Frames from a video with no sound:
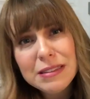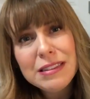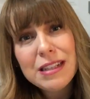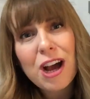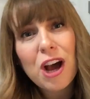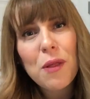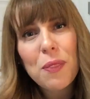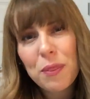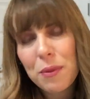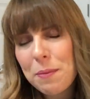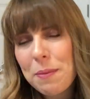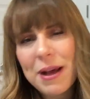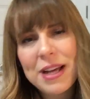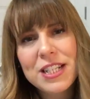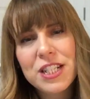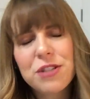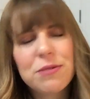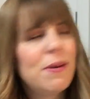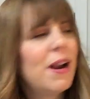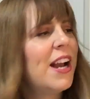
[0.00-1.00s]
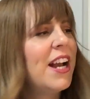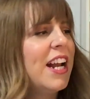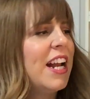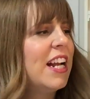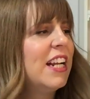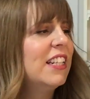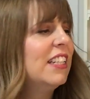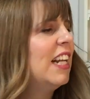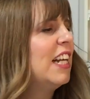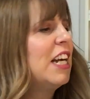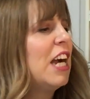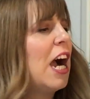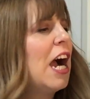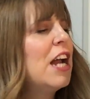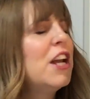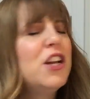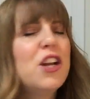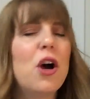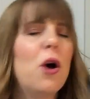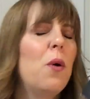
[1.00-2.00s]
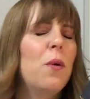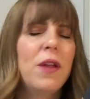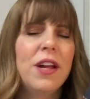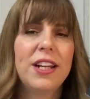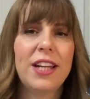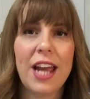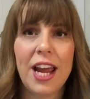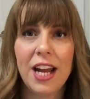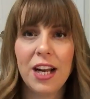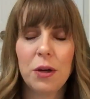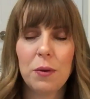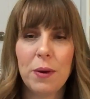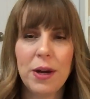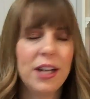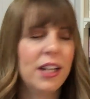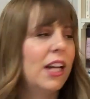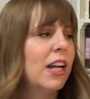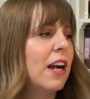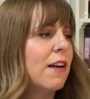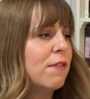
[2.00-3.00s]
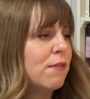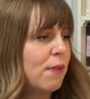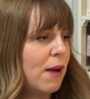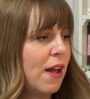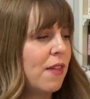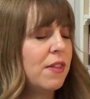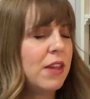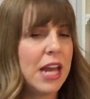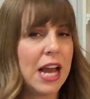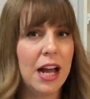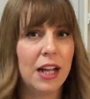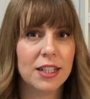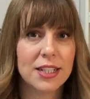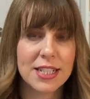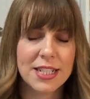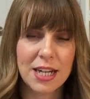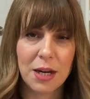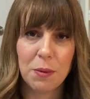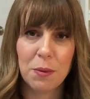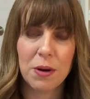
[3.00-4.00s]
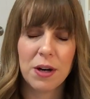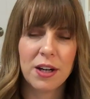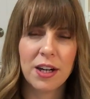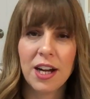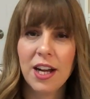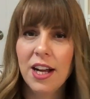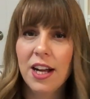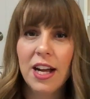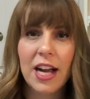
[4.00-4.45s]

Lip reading: not the best writing. Like, I know that Kate Quinn, like, I've read The Alice Network,